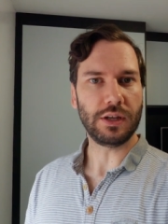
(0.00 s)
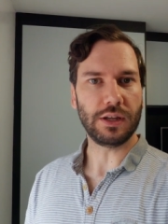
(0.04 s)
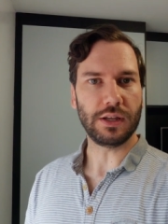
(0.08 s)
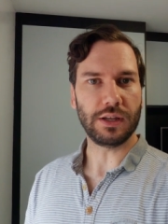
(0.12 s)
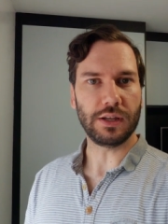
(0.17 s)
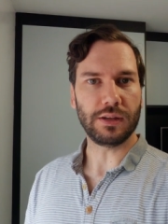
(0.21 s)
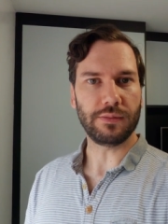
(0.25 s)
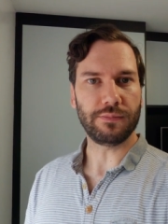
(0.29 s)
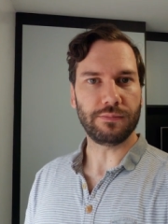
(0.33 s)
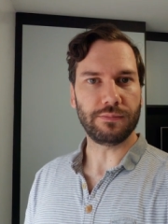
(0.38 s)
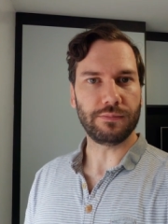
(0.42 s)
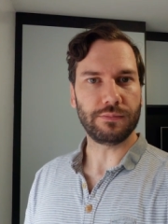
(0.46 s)

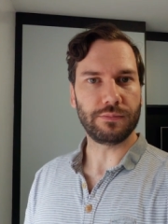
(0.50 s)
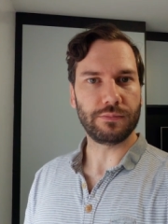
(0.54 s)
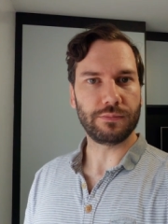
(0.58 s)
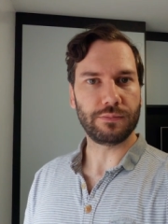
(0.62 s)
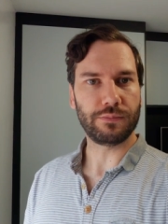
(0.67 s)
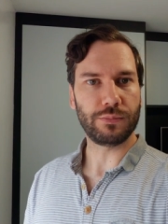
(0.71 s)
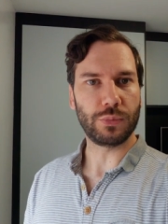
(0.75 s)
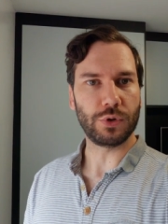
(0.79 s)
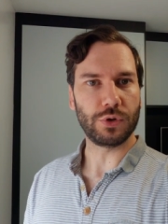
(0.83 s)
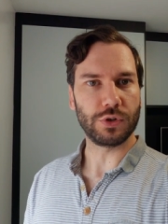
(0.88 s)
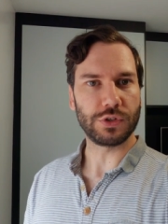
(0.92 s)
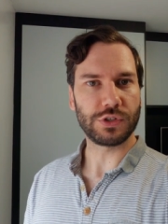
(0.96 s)

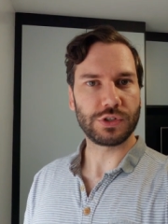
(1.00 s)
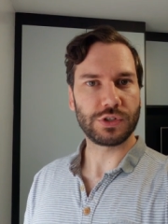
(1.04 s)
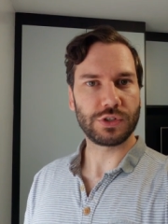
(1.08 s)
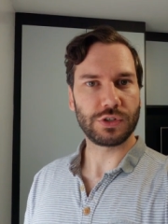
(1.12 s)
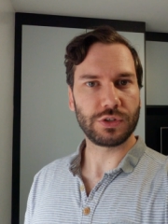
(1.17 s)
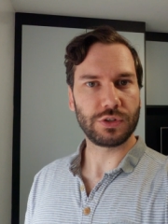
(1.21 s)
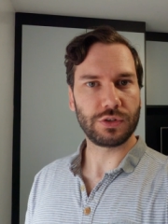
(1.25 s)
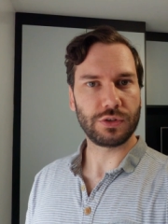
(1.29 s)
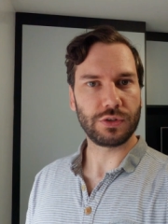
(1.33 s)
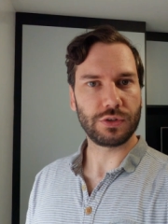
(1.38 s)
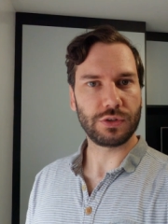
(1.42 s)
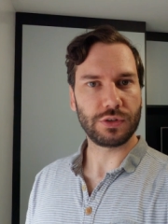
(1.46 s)
Um, but
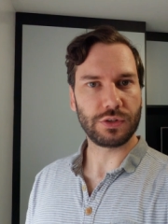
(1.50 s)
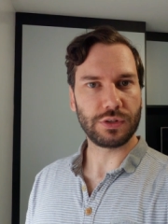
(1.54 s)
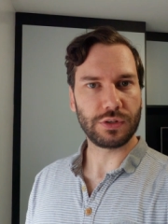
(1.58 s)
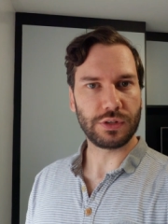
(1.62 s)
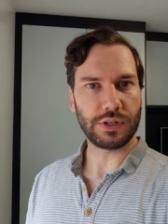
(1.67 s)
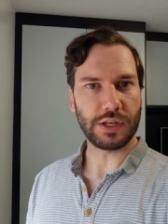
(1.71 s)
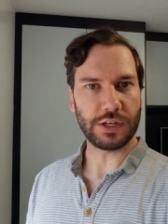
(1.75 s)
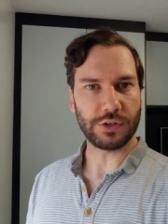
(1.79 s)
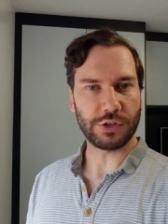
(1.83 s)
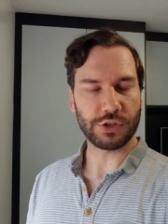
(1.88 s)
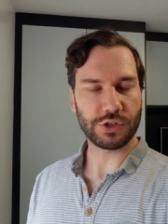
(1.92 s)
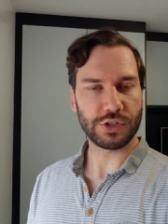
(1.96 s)

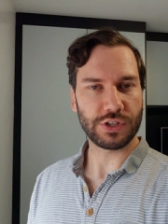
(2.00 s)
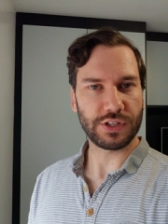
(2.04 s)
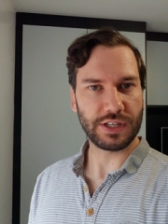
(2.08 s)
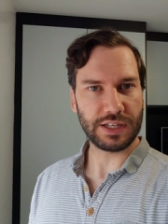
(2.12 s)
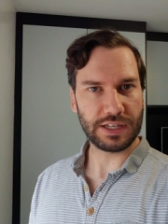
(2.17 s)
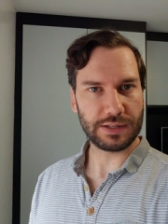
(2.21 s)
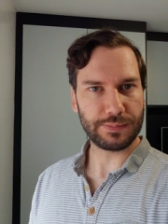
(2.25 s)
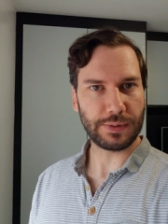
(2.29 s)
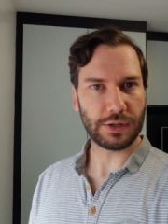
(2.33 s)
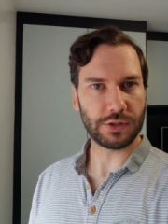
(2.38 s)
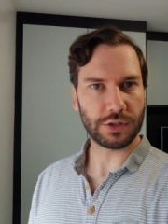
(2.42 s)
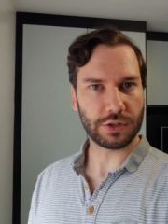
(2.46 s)
yeah, just
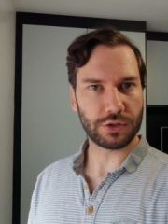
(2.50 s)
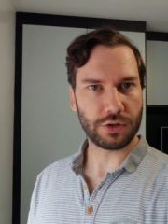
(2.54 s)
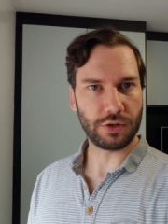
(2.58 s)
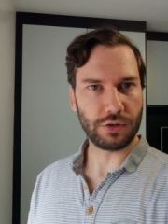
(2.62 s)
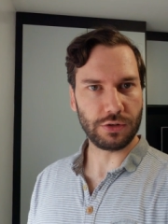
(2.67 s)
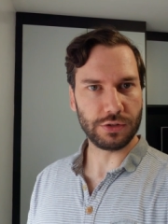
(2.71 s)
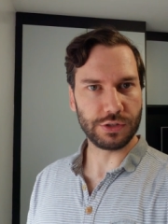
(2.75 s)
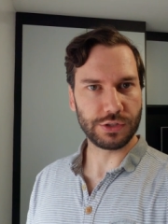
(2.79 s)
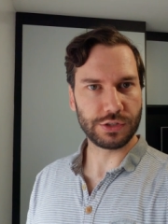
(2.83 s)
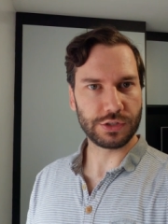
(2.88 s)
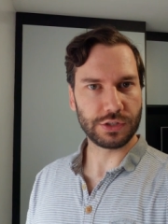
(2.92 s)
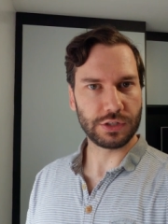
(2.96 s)
think about the
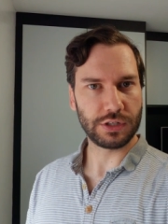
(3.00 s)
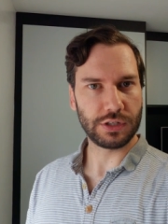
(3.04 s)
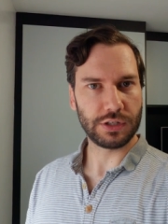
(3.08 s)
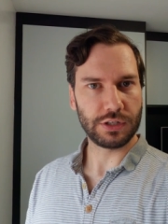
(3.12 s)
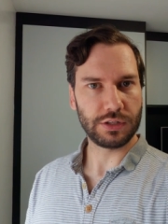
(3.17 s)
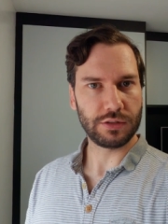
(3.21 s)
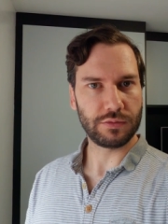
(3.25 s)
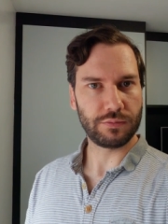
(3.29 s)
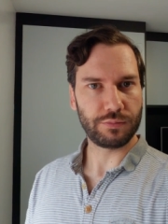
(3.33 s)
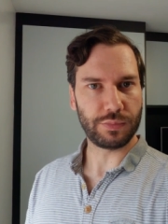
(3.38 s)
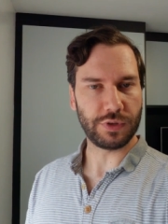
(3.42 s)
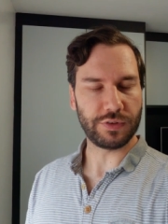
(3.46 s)
colours
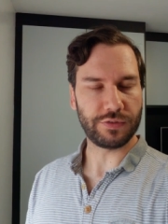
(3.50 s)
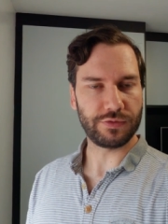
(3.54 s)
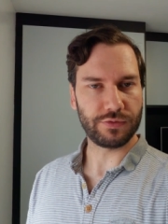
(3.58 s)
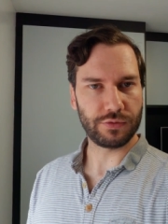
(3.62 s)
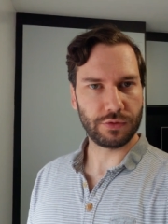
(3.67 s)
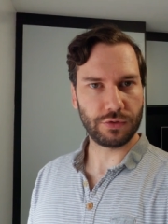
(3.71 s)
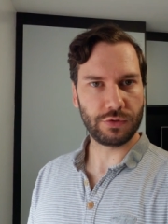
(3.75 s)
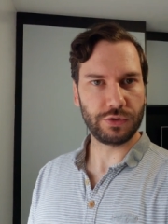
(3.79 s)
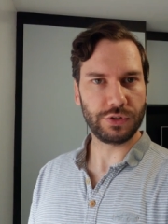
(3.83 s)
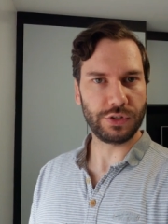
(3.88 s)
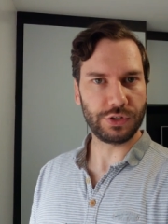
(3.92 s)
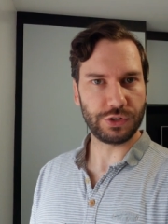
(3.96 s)

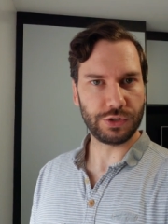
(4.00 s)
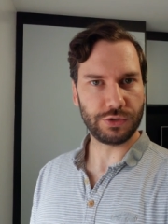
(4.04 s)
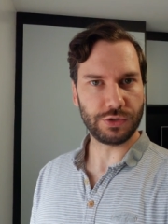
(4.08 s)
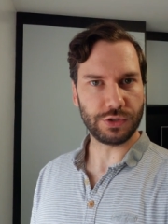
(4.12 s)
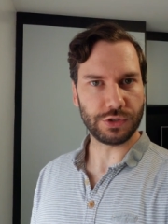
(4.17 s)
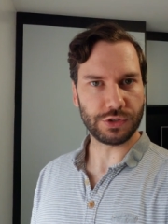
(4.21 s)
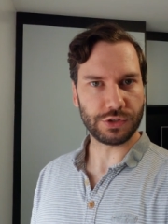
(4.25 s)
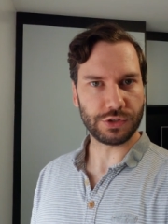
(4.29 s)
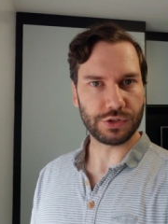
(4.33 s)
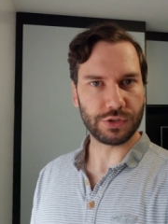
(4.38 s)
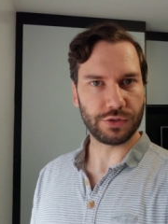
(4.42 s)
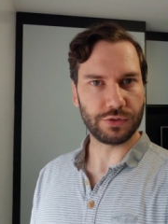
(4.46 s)
before you do
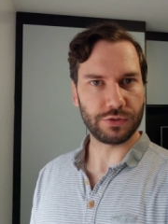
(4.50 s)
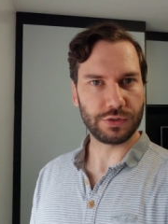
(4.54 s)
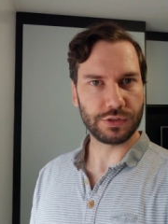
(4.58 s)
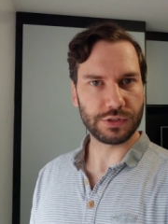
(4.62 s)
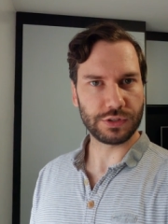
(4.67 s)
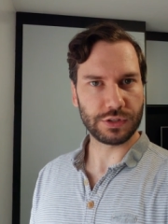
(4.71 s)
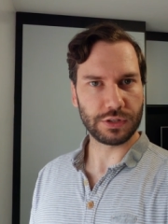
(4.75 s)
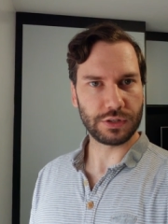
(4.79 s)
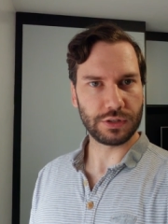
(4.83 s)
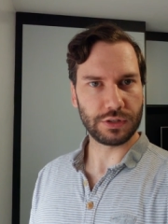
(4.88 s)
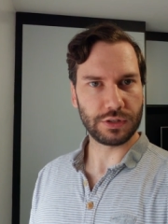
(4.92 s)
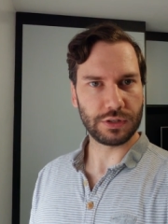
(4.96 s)
your
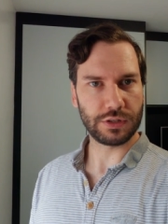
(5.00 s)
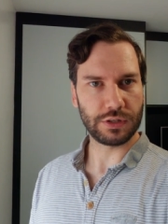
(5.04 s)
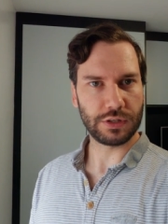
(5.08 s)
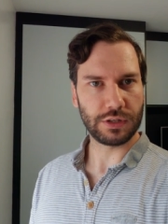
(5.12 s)
shoot.